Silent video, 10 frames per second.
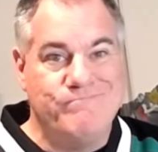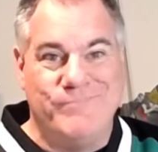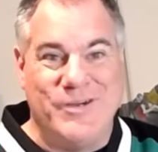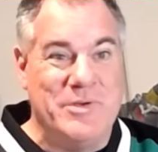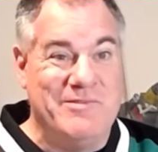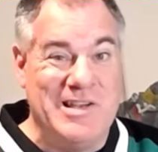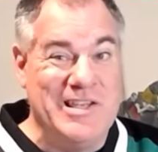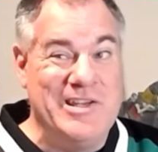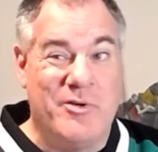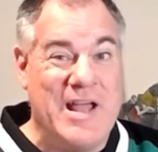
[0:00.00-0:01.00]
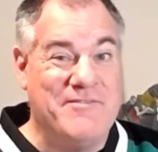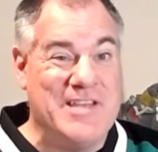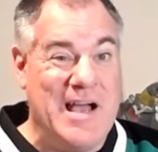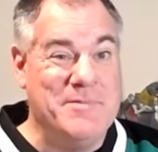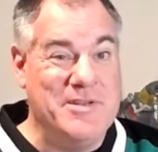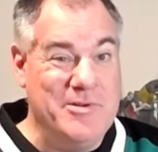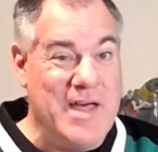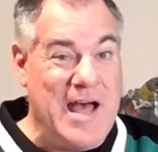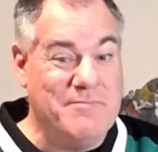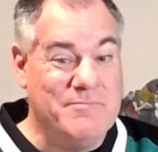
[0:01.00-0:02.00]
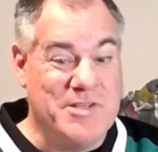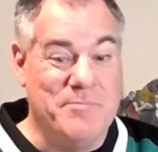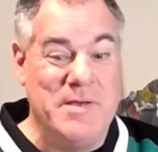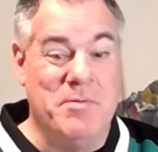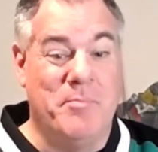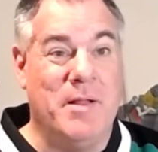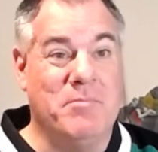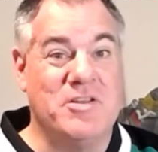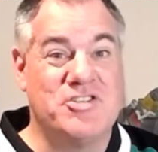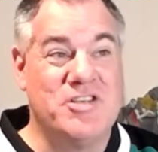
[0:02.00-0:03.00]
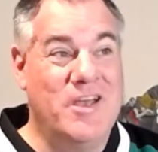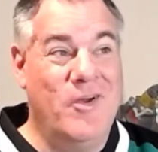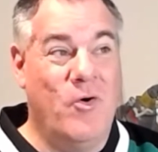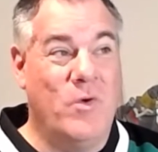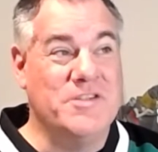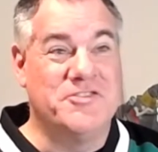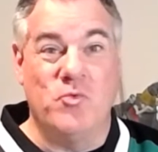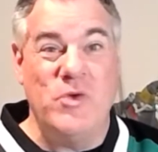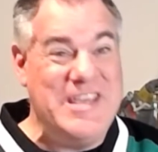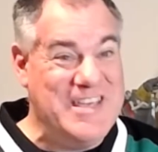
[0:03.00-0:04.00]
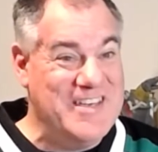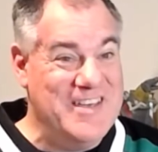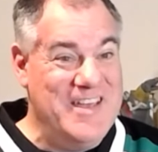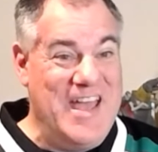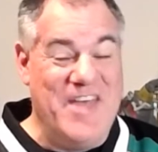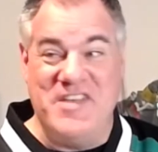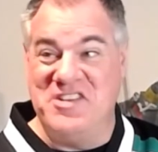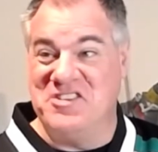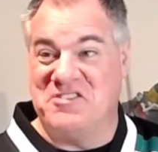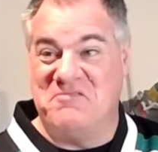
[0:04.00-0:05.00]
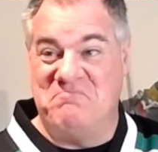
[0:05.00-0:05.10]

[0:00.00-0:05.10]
but we really don't have time to do that. Some people publish once a week, and they just